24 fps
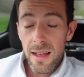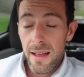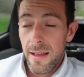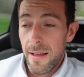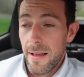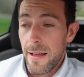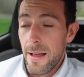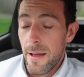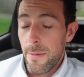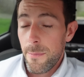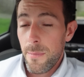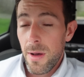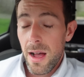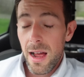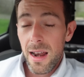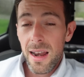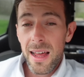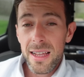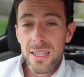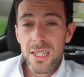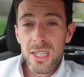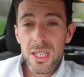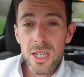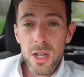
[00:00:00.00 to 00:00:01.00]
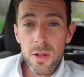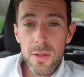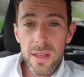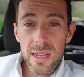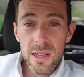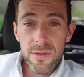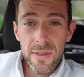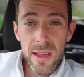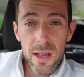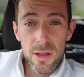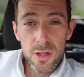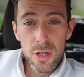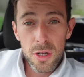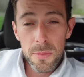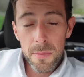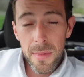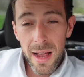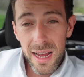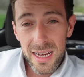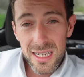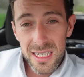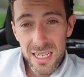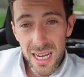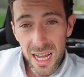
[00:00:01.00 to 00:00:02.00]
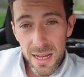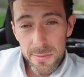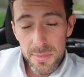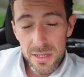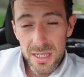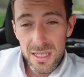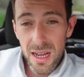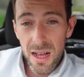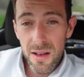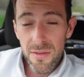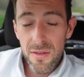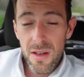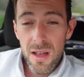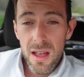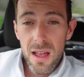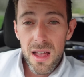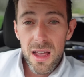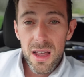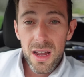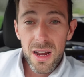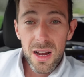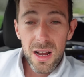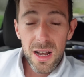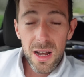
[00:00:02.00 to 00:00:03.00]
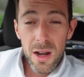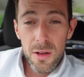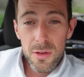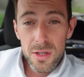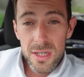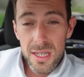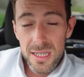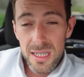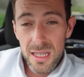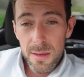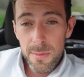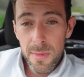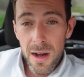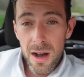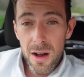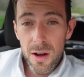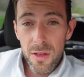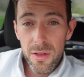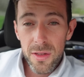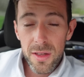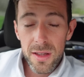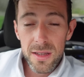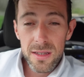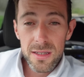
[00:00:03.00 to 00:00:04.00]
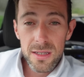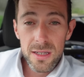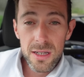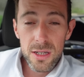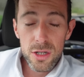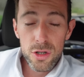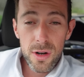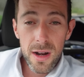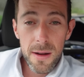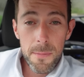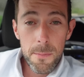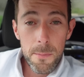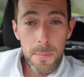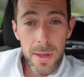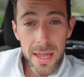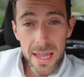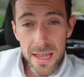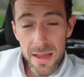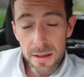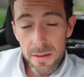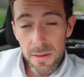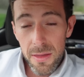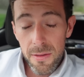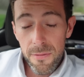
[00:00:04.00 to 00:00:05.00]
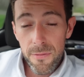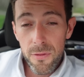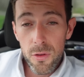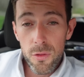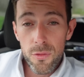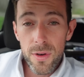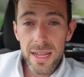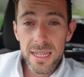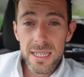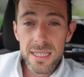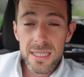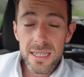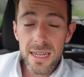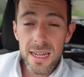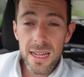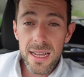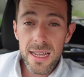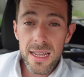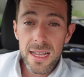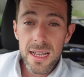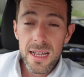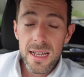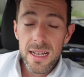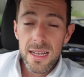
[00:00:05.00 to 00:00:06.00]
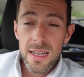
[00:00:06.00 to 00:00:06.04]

I like to do this VO2 max type stuff closer to the marathon to try and peak the full race day.